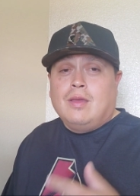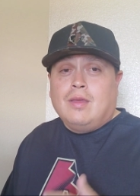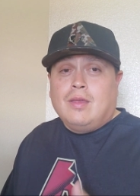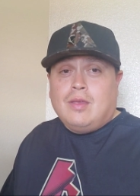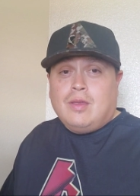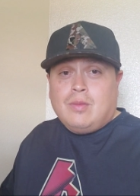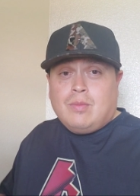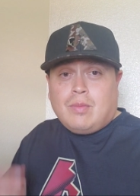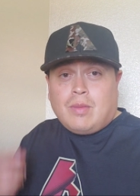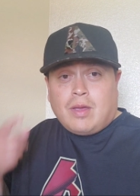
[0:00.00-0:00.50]

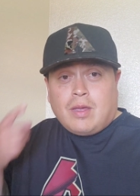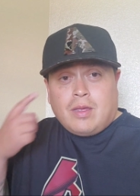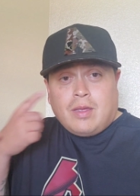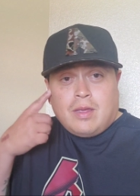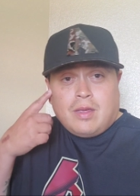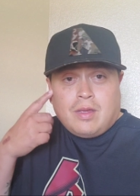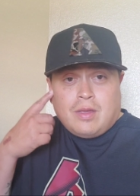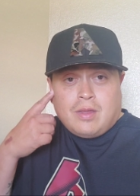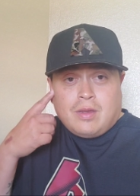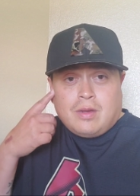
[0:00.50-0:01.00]
in my
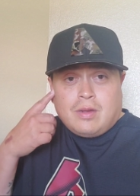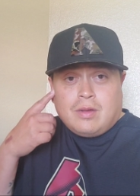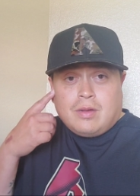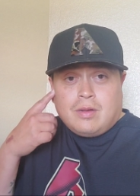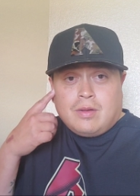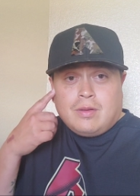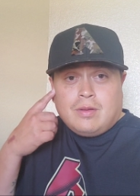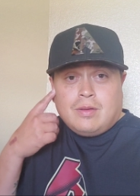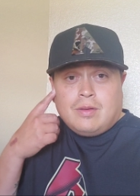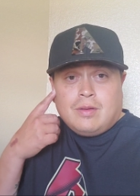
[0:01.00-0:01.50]
head,
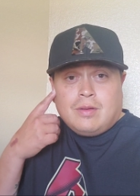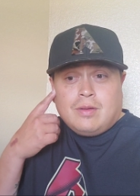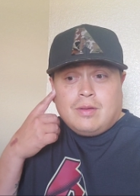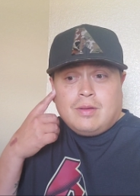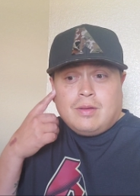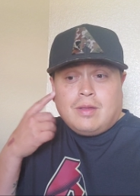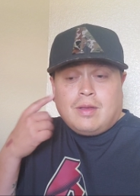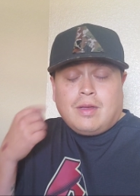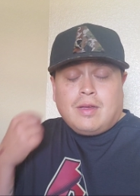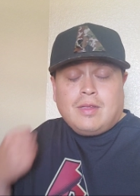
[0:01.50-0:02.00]

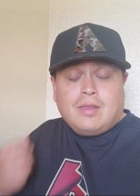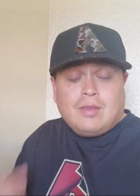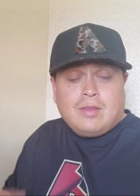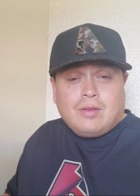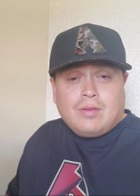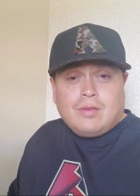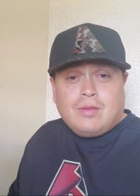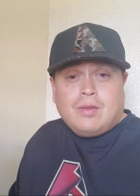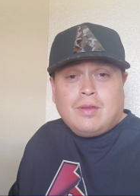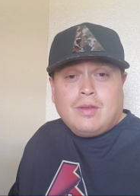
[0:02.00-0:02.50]
I
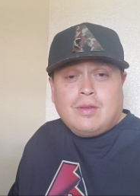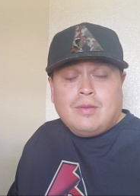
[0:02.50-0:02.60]
thought,